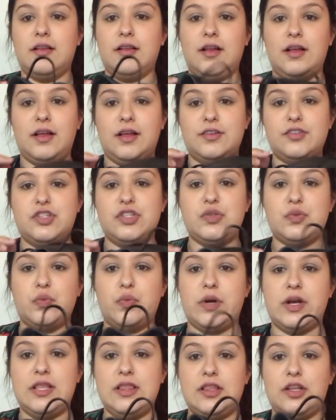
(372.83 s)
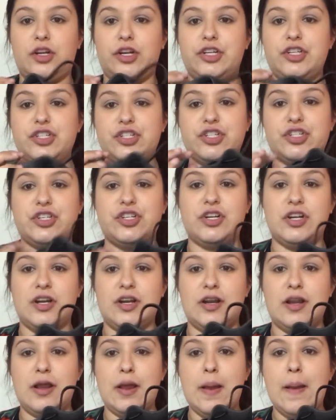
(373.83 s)
uh, just one large
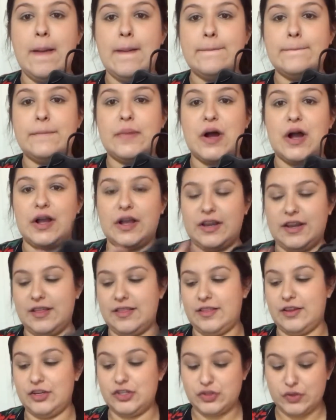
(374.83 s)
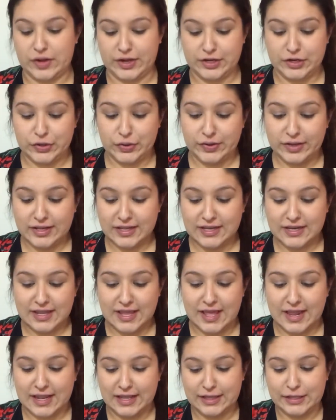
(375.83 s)
pocket in there. So I know it can
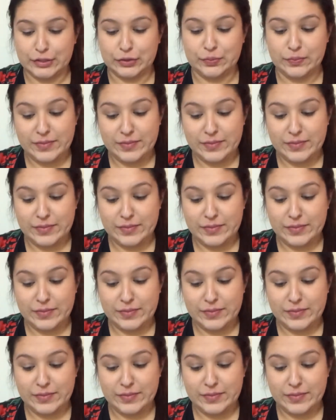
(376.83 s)
get a little